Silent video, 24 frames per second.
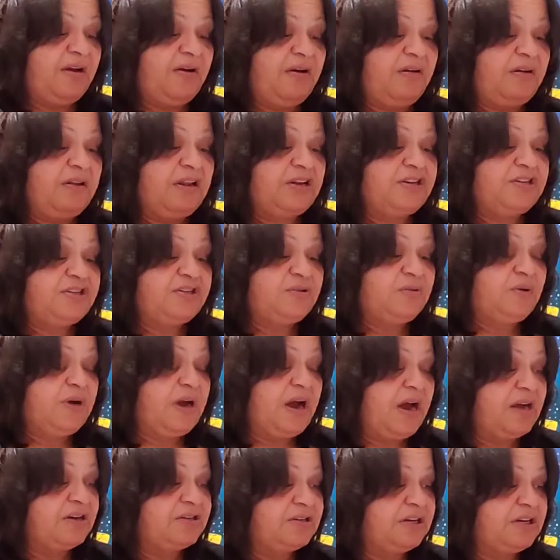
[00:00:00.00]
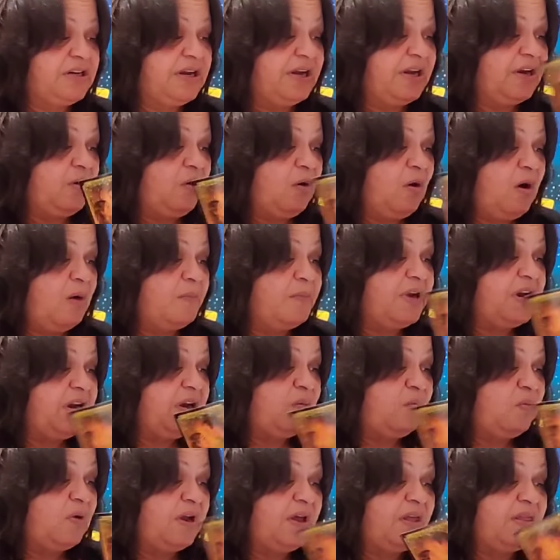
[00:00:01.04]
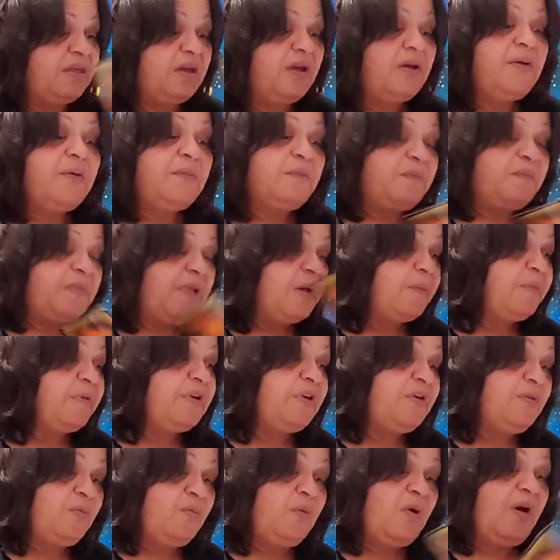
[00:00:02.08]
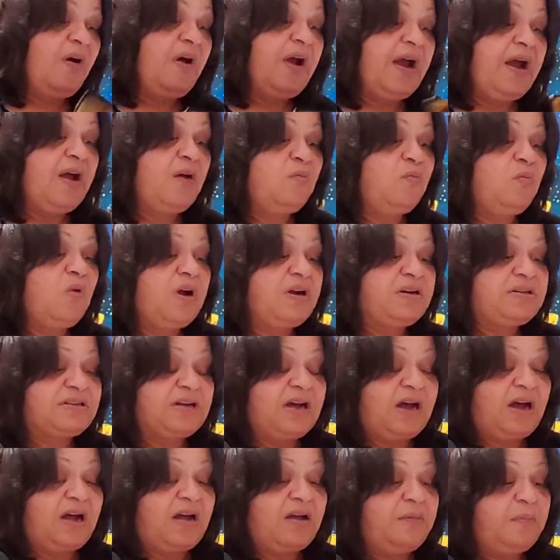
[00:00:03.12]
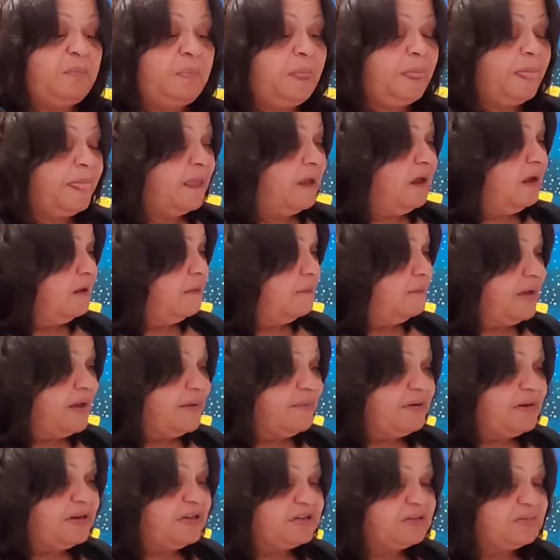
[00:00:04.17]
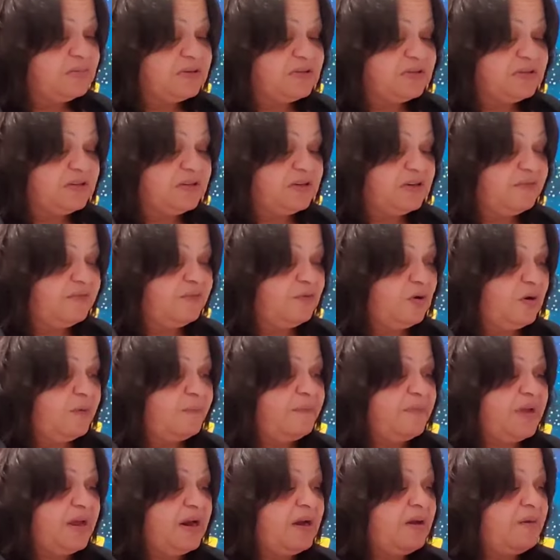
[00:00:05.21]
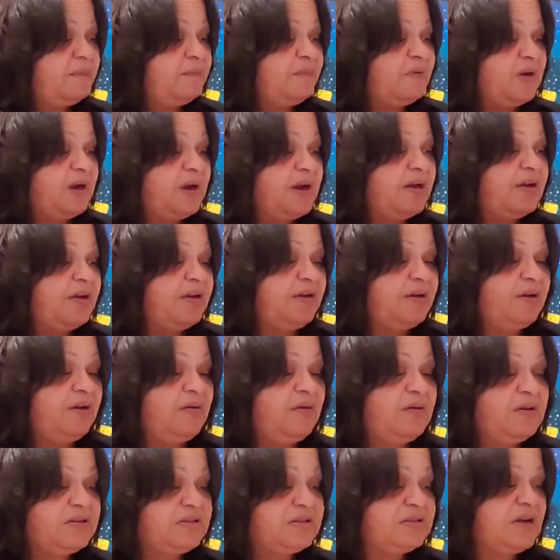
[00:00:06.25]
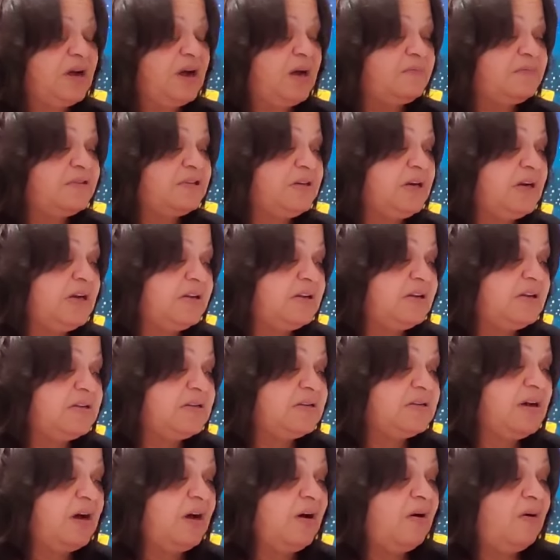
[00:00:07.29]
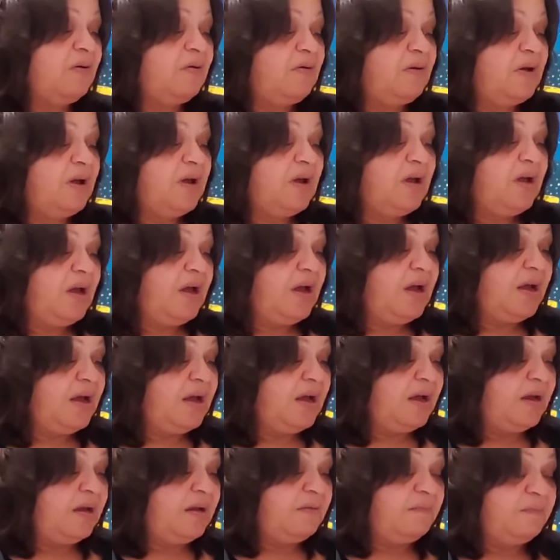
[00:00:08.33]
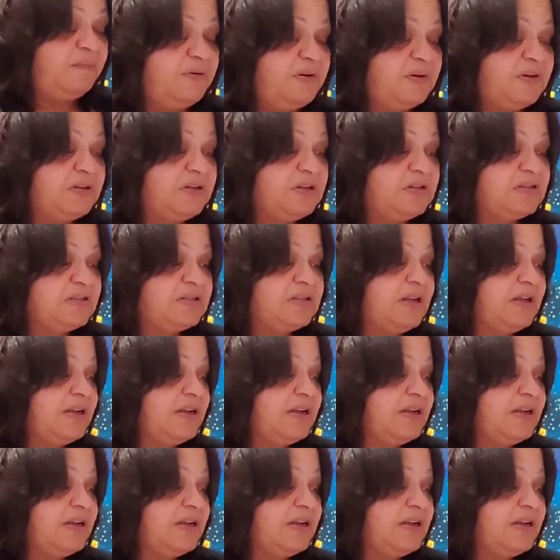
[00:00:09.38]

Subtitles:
here that you were actually in harmony with. Maybe you were at one time. Maybe this was good for a minute, but you know, it's time to let this go and put this